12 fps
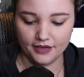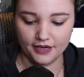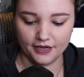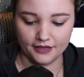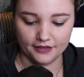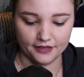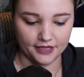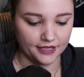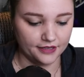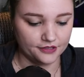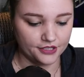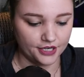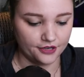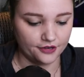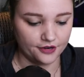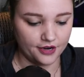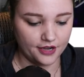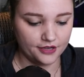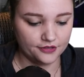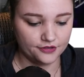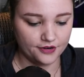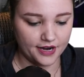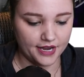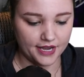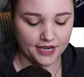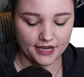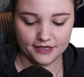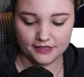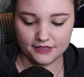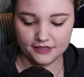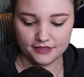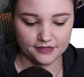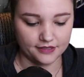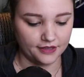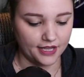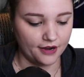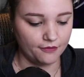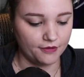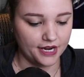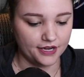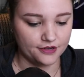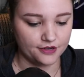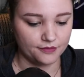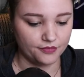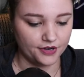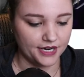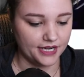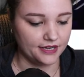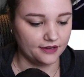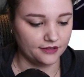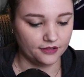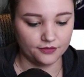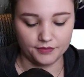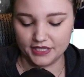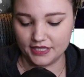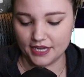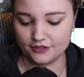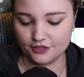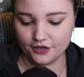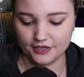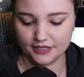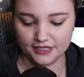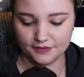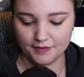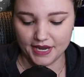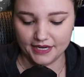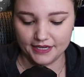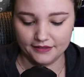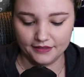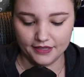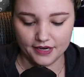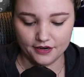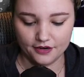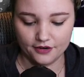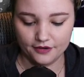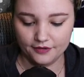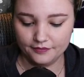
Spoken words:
and then check your contrast so that way you can bring in a little bit of that darkness back in there.